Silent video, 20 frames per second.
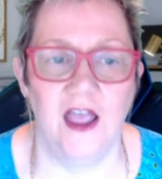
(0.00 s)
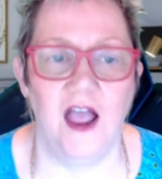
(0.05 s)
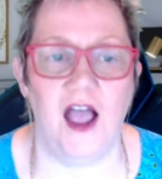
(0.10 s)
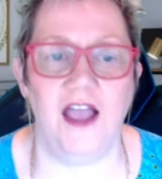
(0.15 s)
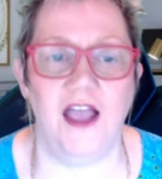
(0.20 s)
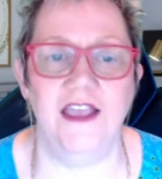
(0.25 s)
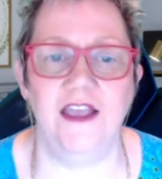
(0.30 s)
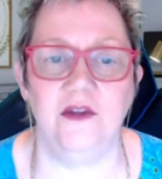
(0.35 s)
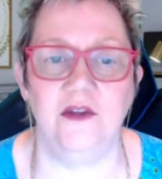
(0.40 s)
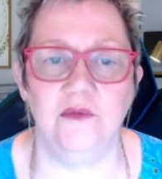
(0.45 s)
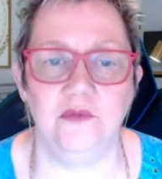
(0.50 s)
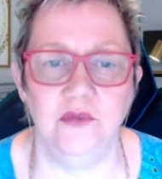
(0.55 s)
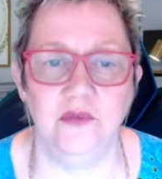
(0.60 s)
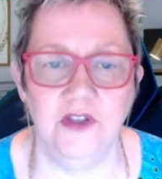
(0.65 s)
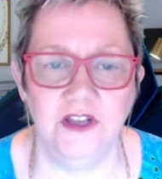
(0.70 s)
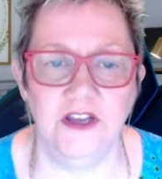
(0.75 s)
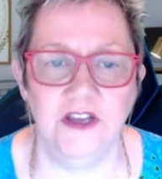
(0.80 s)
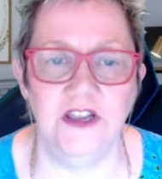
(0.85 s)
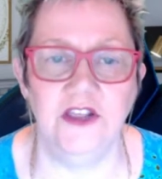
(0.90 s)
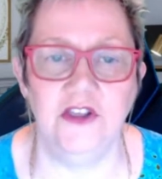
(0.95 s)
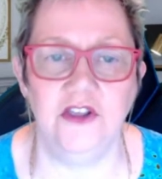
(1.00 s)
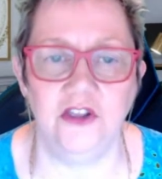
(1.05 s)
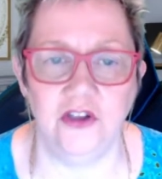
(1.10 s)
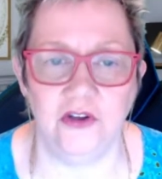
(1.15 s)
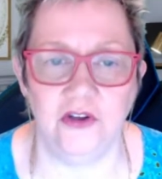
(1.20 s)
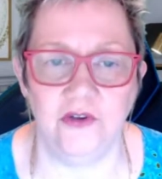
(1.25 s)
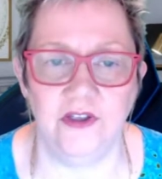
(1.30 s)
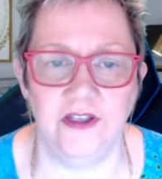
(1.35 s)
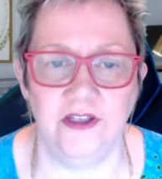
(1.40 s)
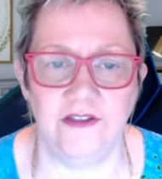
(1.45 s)
I get really
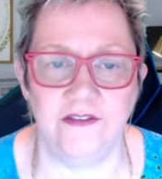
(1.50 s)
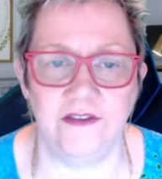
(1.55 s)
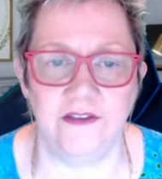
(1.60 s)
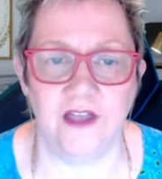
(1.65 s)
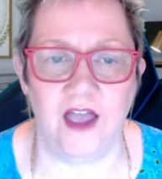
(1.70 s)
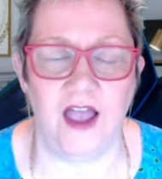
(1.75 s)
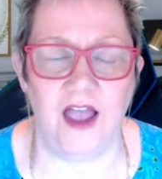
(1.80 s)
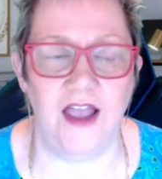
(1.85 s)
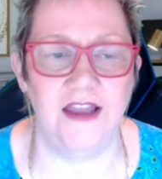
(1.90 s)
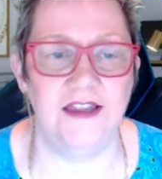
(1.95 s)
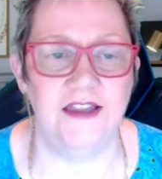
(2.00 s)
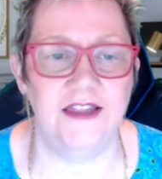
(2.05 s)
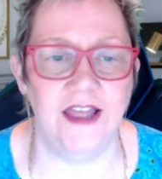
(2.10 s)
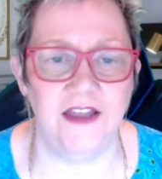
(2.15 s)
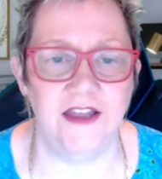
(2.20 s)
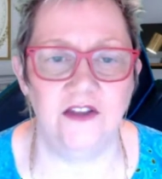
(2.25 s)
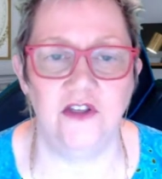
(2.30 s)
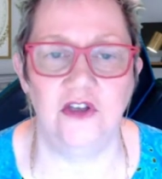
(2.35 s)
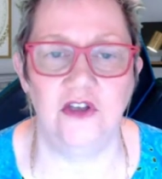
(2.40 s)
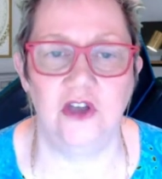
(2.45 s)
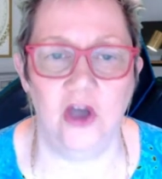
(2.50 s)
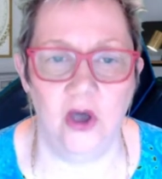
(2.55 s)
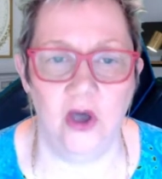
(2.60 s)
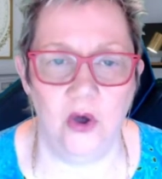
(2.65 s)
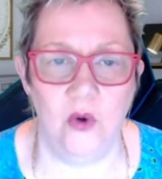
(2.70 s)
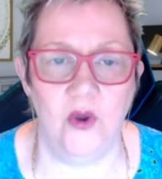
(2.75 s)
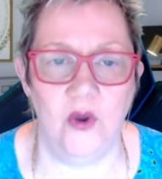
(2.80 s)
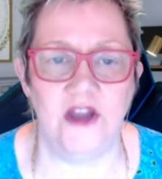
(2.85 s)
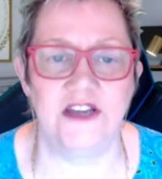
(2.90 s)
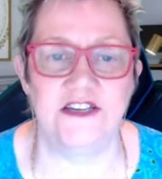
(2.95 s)
curious. I let
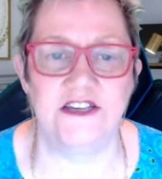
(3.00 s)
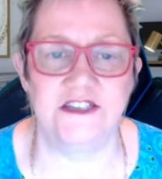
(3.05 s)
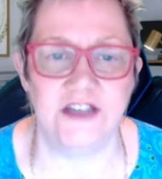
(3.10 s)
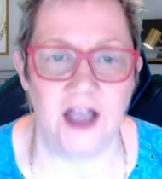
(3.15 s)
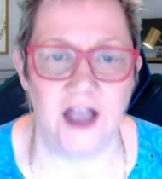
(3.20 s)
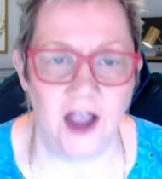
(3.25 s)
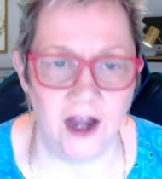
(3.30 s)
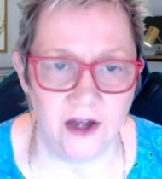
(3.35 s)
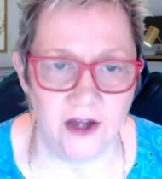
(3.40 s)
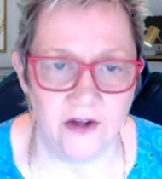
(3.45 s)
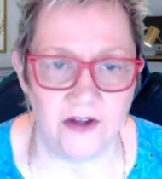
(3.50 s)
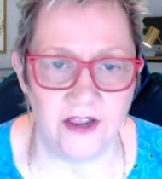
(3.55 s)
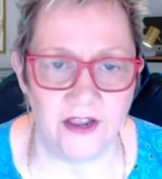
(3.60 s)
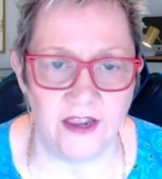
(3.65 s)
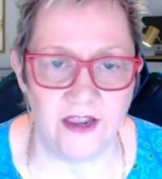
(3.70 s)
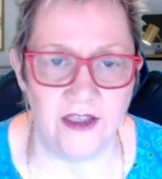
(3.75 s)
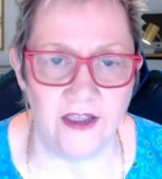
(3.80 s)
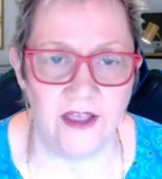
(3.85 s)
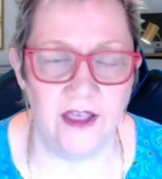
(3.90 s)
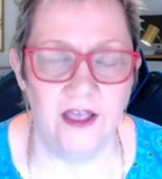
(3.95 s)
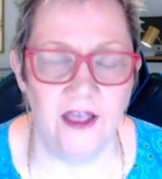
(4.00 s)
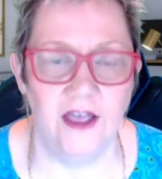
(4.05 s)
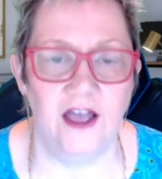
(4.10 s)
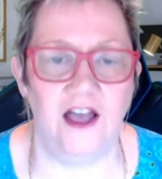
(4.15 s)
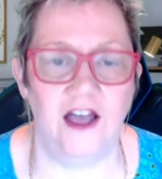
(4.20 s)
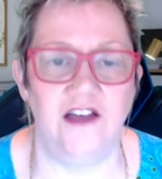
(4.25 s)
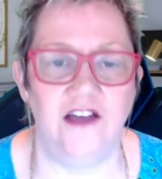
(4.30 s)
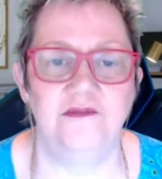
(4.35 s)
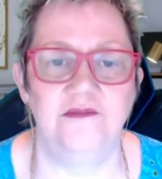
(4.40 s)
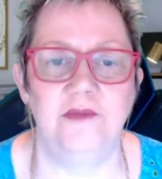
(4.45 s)
go entirely
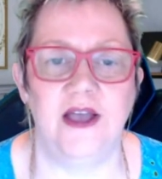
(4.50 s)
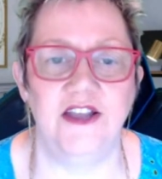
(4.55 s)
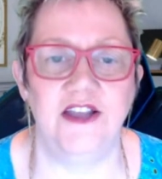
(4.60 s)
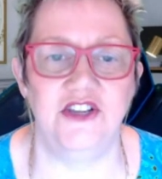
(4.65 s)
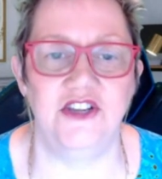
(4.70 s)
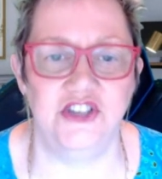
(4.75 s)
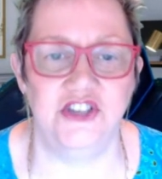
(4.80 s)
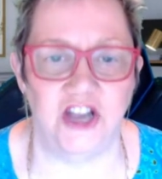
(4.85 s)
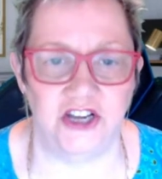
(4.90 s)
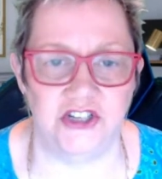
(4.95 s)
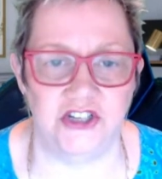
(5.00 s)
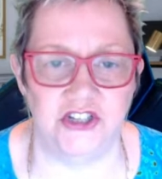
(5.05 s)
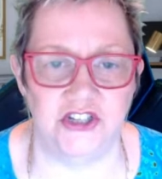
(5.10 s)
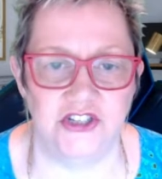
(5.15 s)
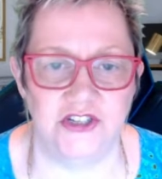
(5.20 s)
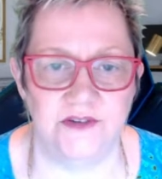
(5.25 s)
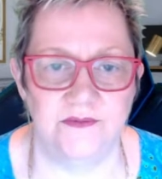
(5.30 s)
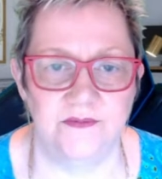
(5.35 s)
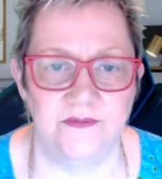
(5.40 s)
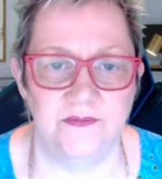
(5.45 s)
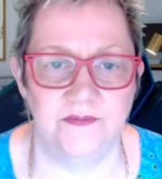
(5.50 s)
of my judge.